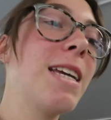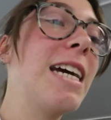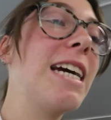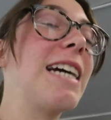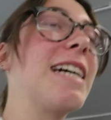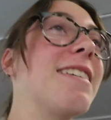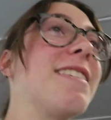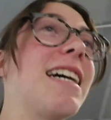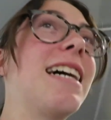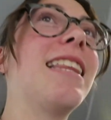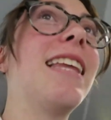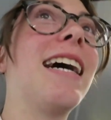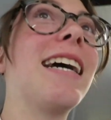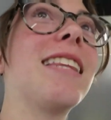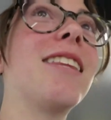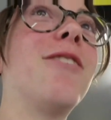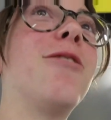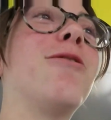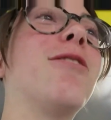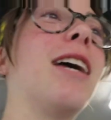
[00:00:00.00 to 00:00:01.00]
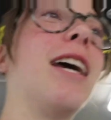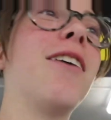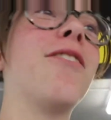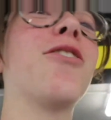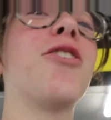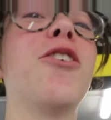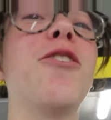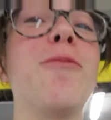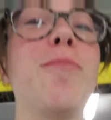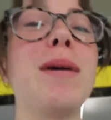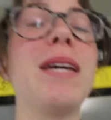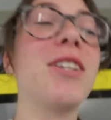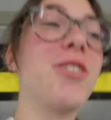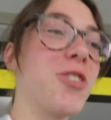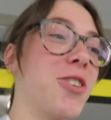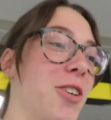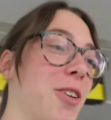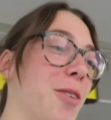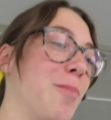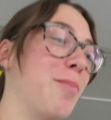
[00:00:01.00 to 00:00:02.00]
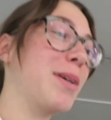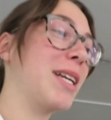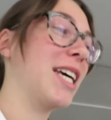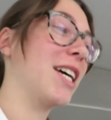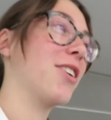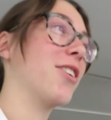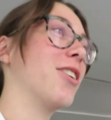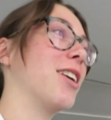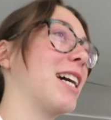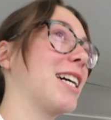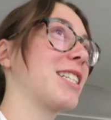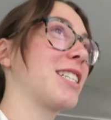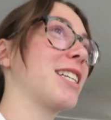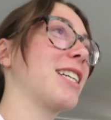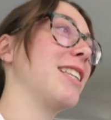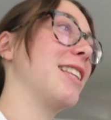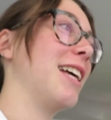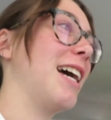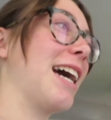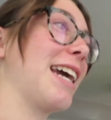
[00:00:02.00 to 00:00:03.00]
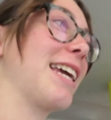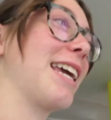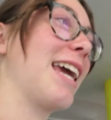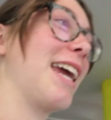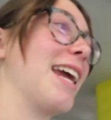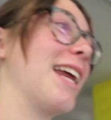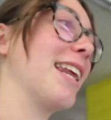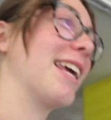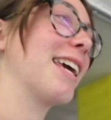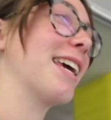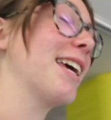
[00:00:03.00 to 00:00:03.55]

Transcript: Because I like the flavour of beetroot, but I don't actually like eating